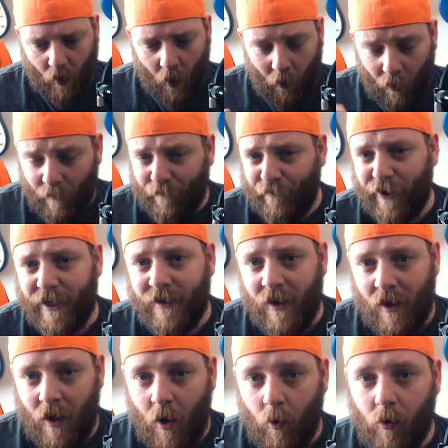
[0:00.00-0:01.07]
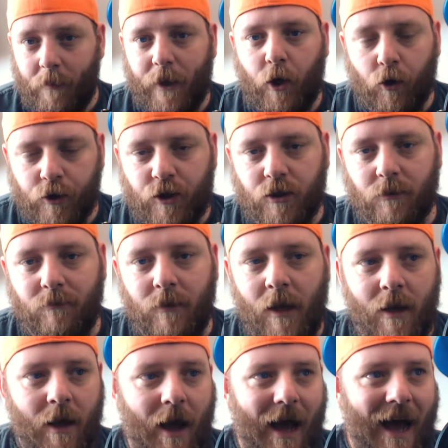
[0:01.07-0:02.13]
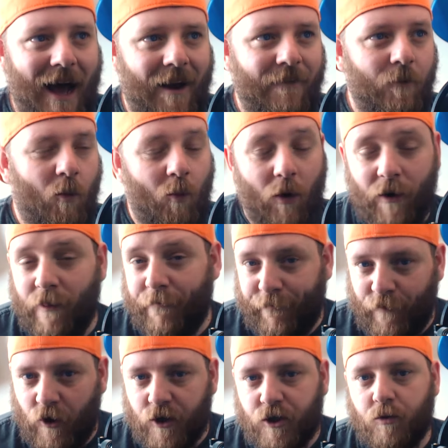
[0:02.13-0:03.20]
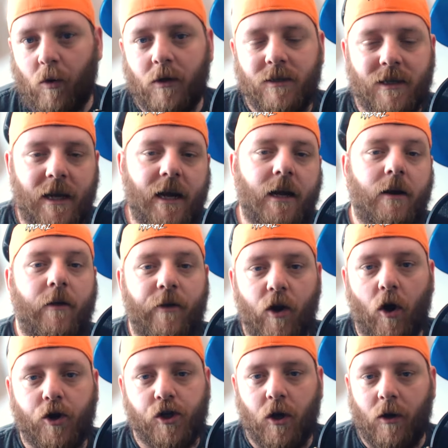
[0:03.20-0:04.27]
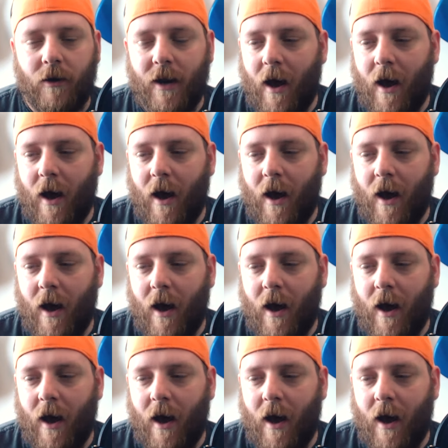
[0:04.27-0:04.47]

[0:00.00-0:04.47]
hopefully, will be custom and one of the first ones in the Ochilon.